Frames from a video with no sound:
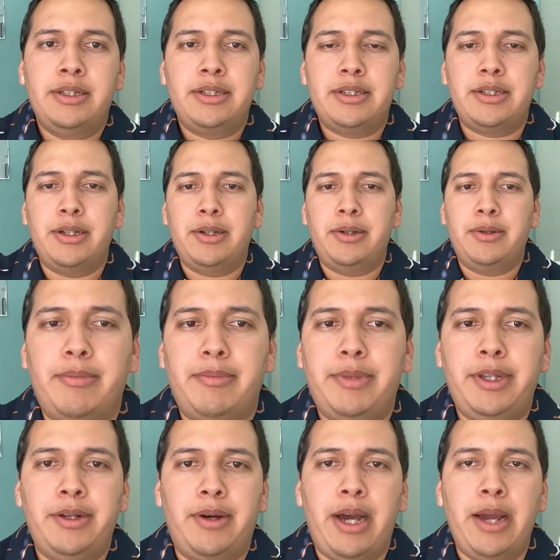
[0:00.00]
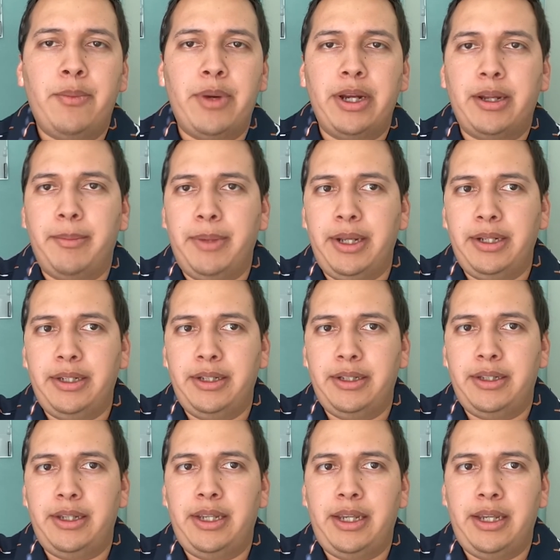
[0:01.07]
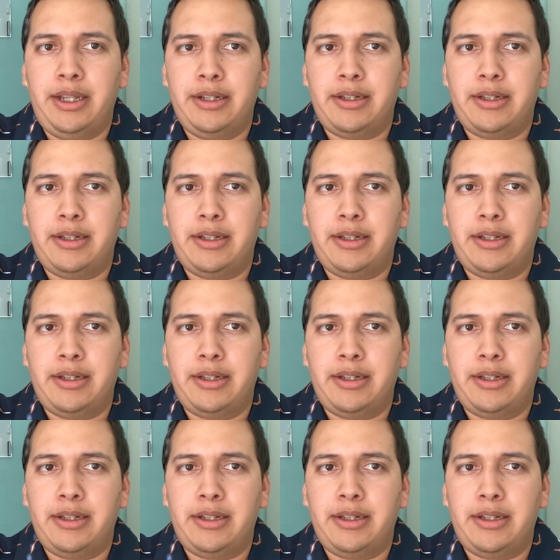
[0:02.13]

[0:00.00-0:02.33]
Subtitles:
So, you know, I recommend it and